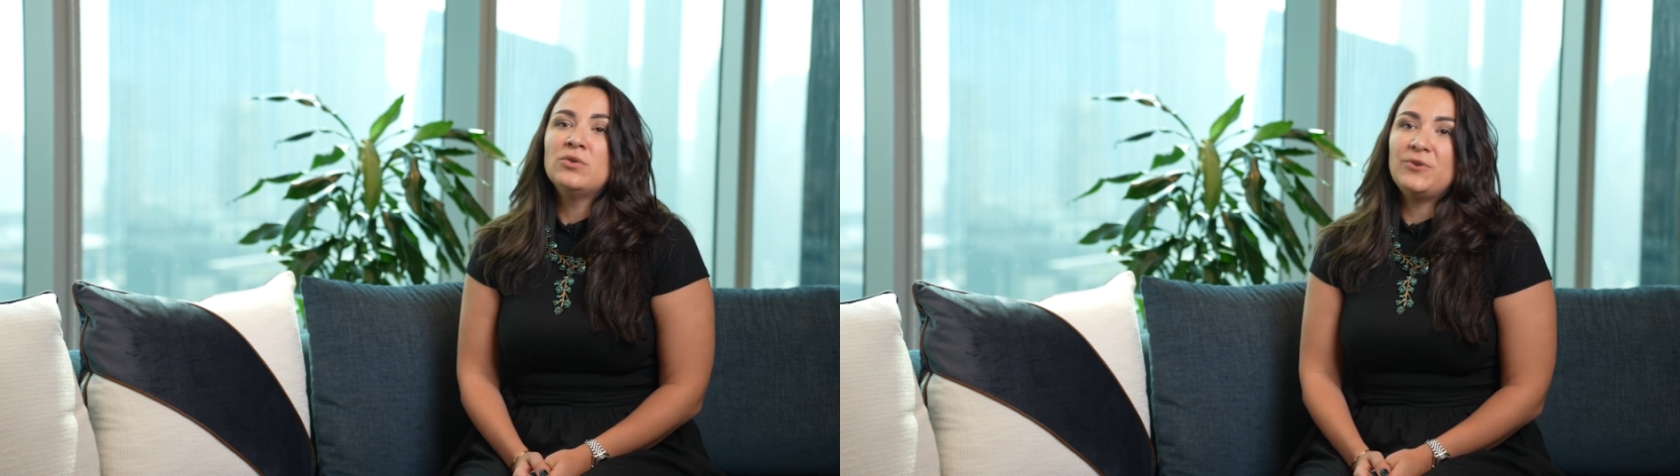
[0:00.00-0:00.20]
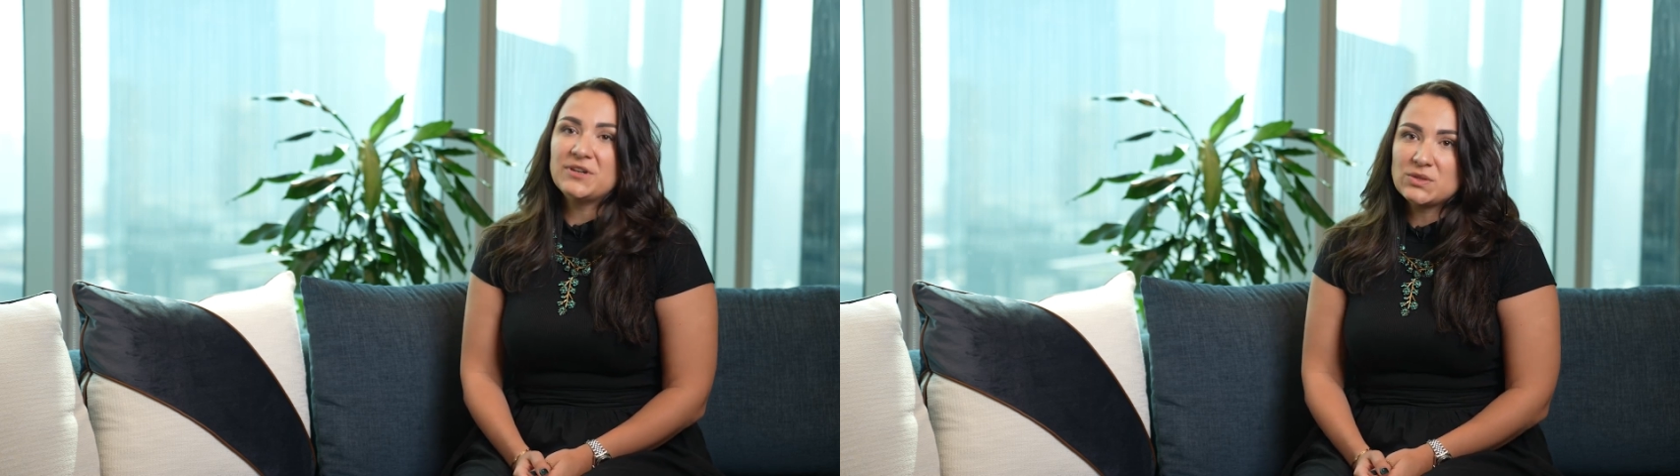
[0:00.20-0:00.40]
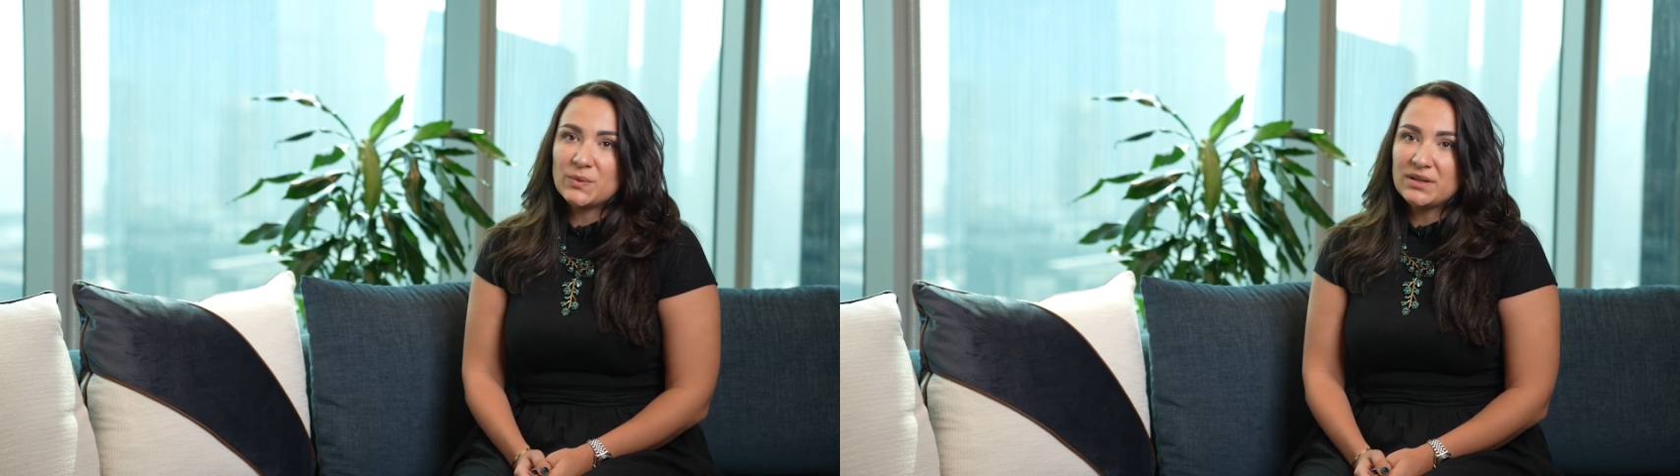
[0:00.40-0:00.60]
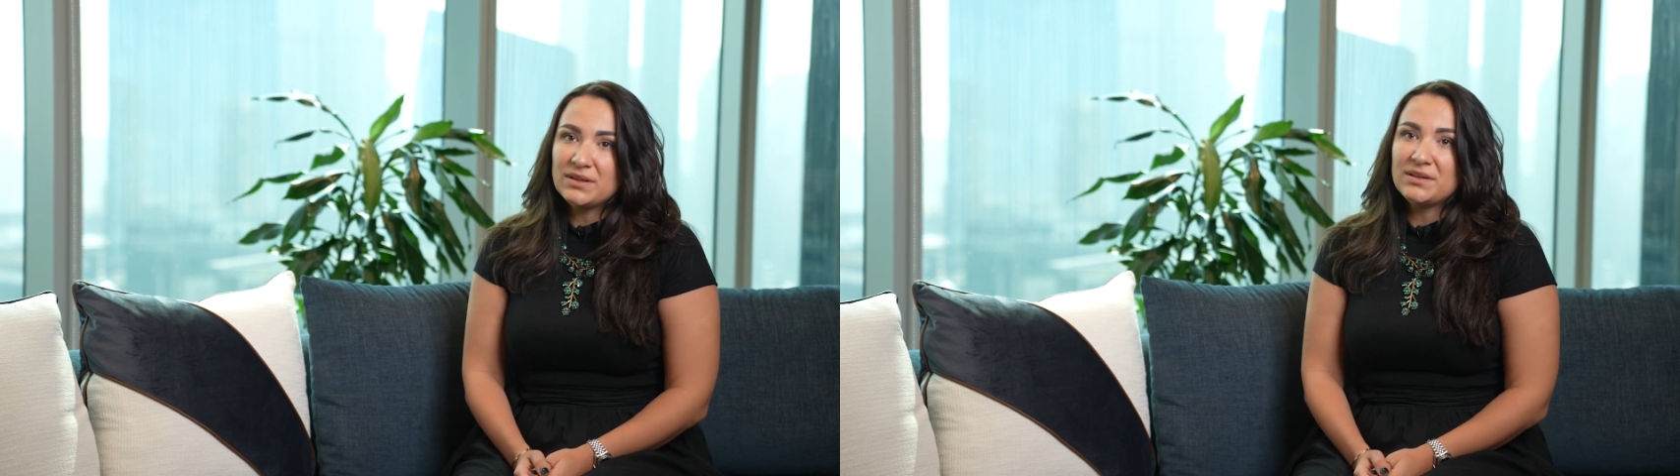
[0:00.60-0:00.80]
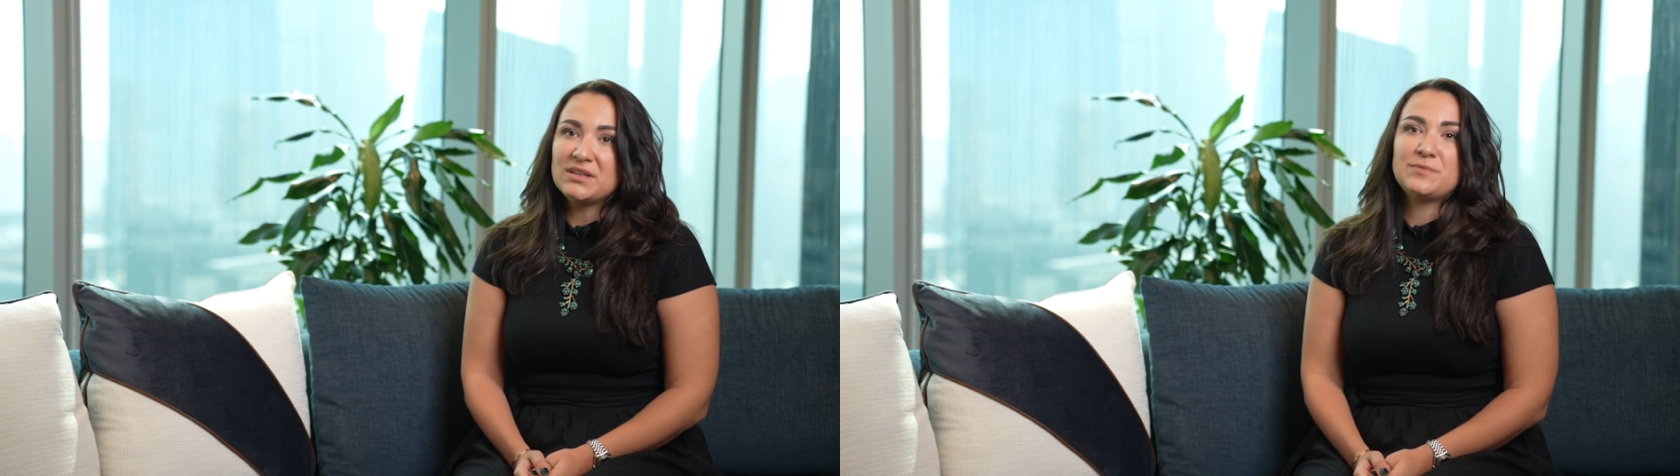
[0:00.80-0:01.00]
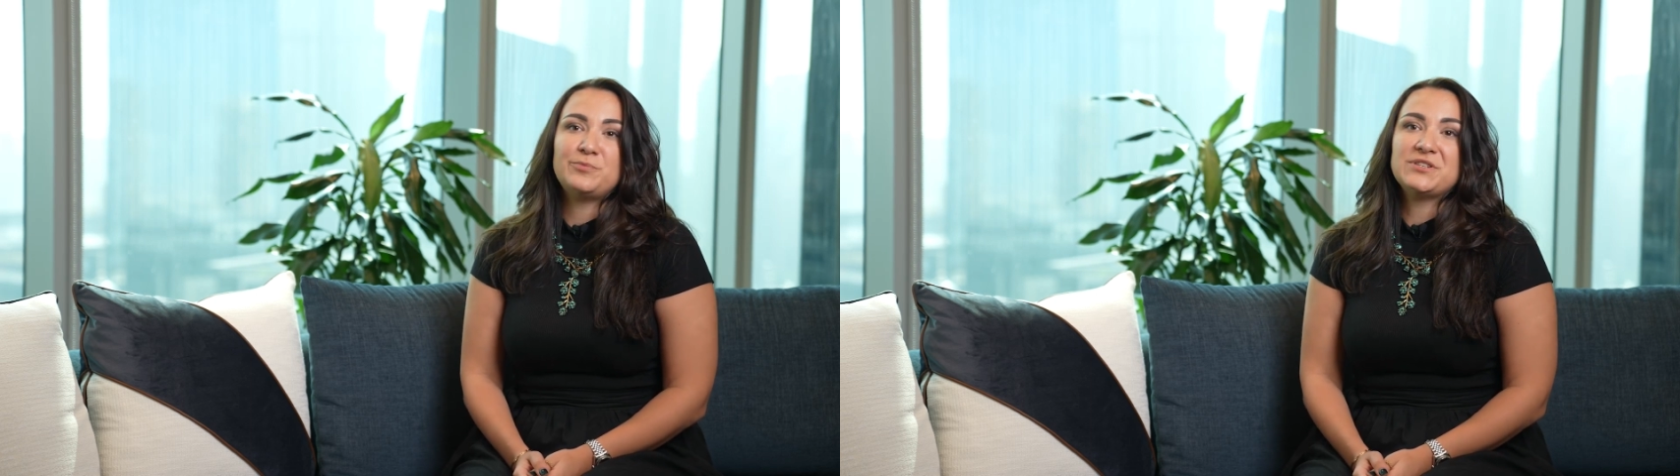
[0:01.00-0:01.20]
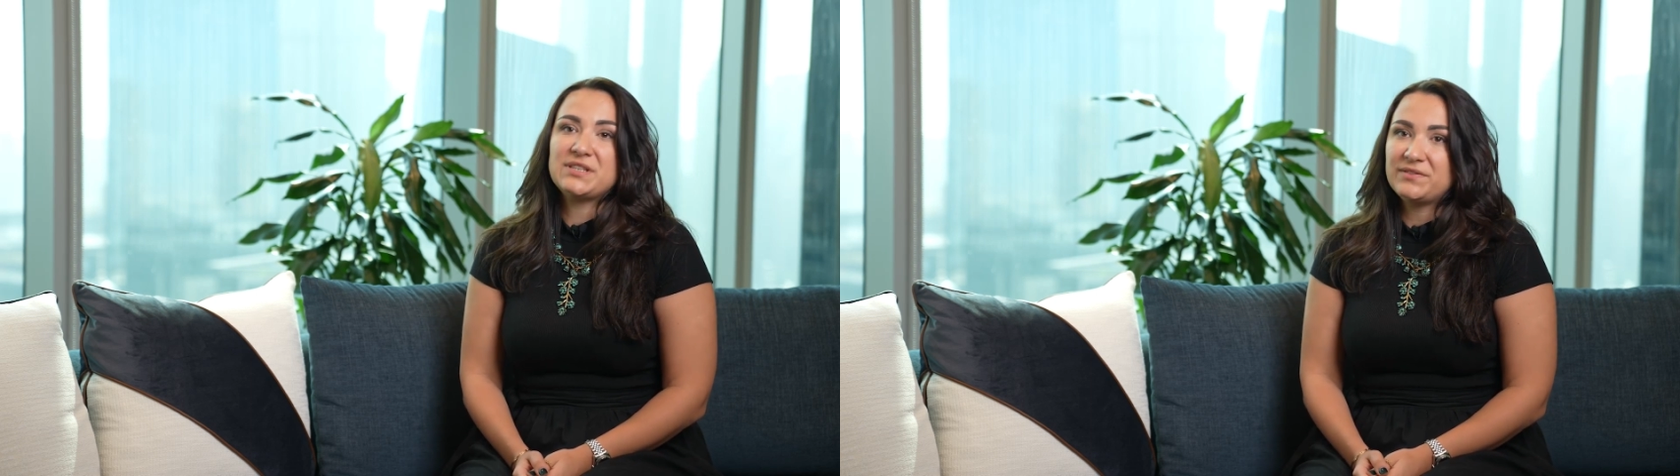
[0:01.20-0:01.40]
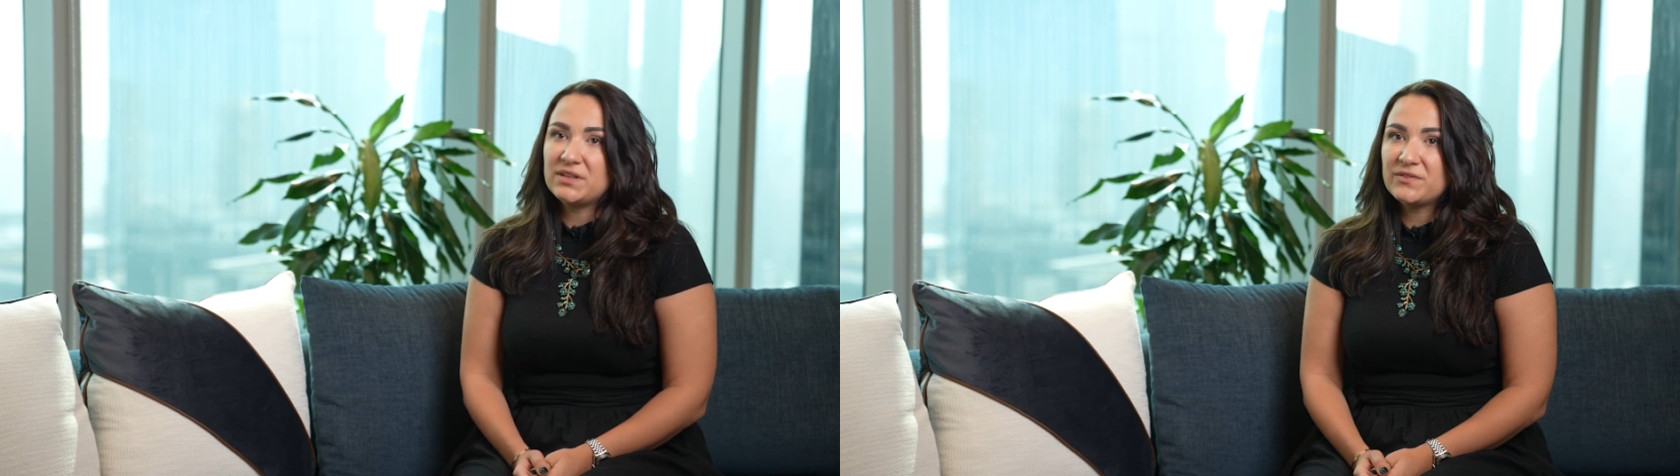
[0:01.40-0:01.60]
First one is perceived